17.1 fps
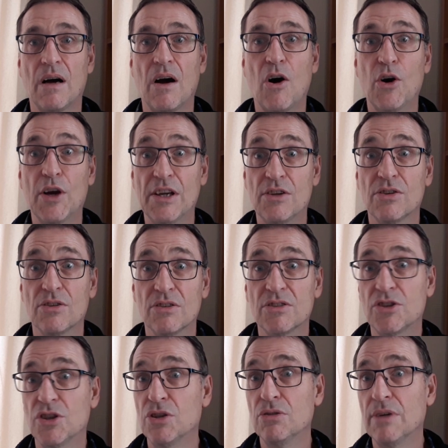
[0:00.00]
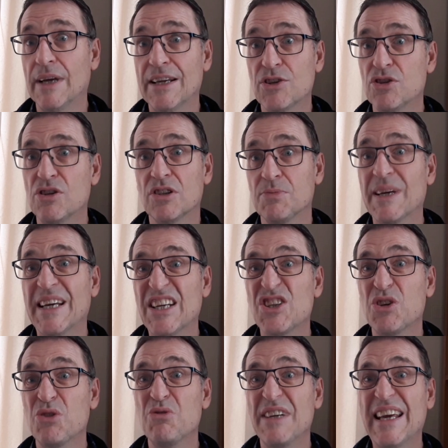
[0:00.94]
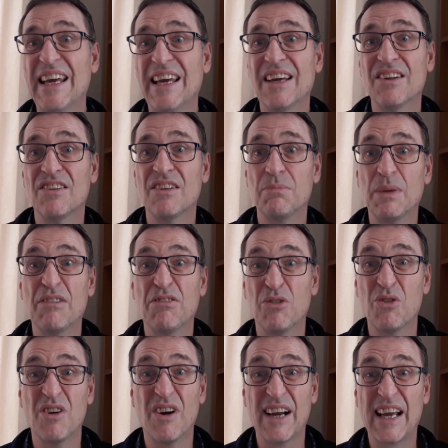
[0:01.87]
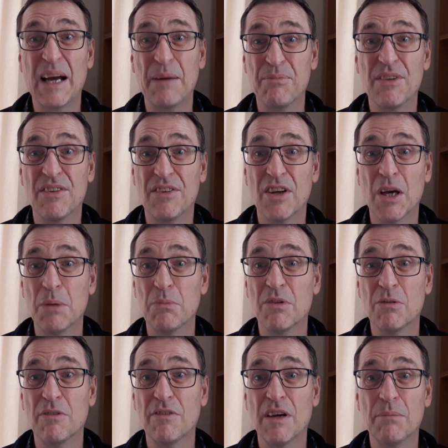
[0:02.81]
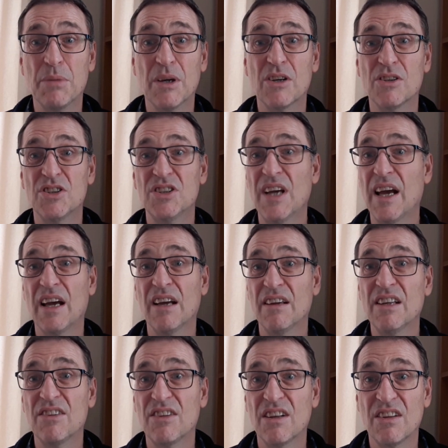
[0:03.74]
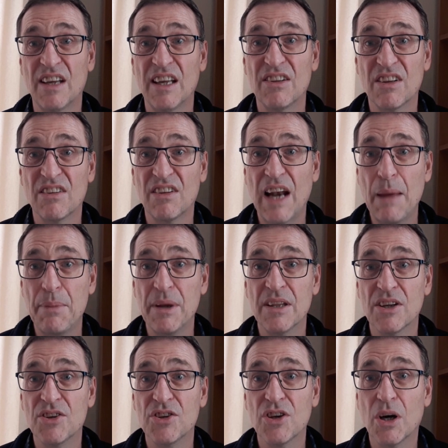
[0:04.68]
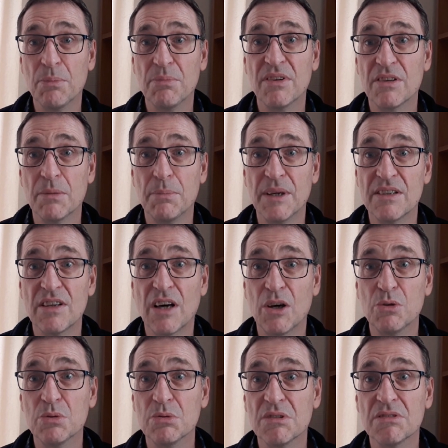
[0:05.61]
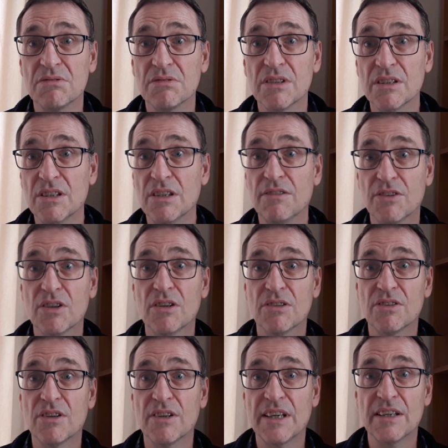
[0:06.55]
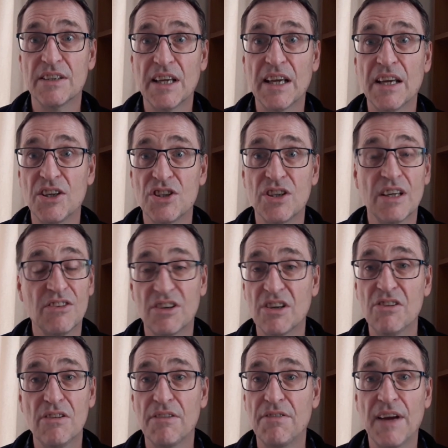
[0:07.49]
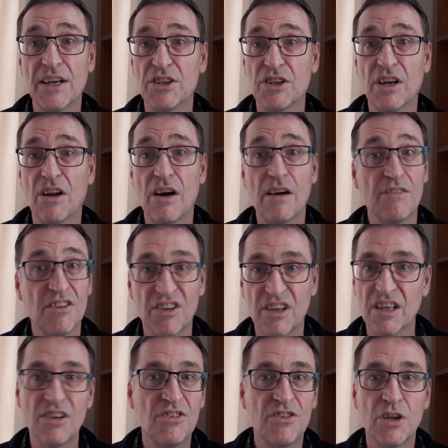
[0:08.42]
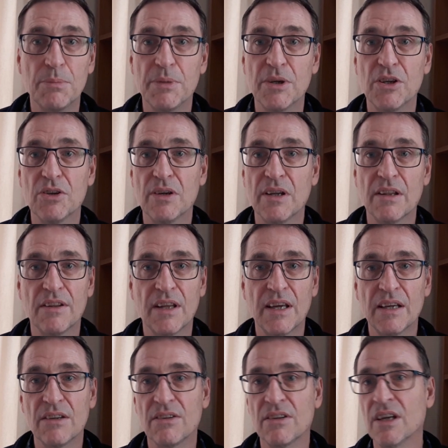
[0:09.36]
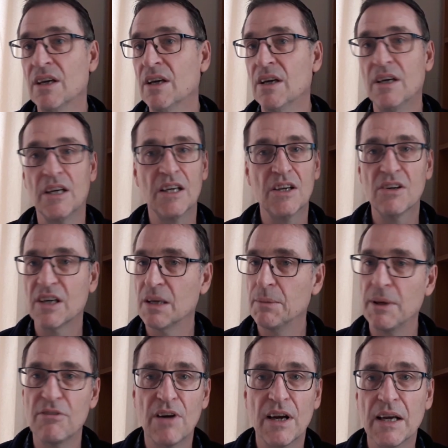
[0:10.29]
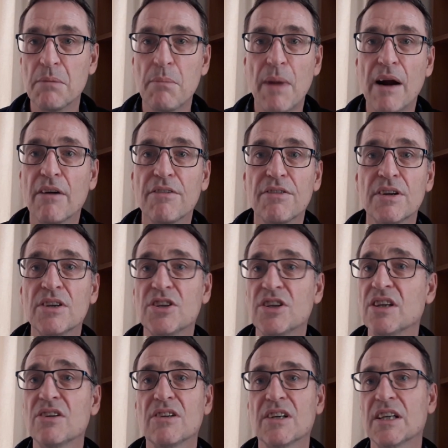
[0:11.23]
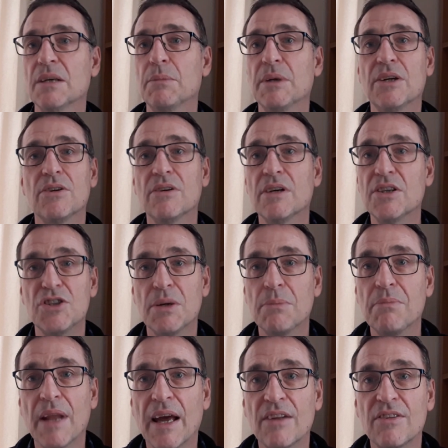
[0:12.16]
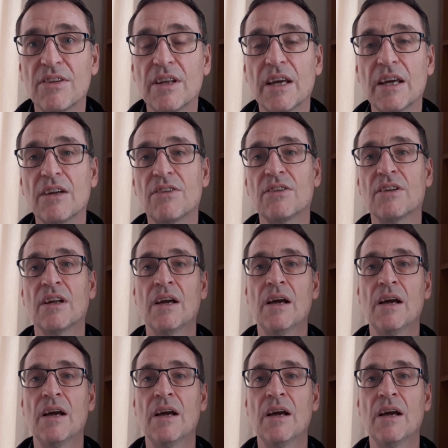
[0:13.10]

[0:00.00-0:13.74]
It took me 2 years before I come to terms with it, because it's a slap in the chops to be told that you've got DISH. It's going to affect your life, it's going to stop you doing things, you're not going to be running marathons, you're not going to be doing gymnastics.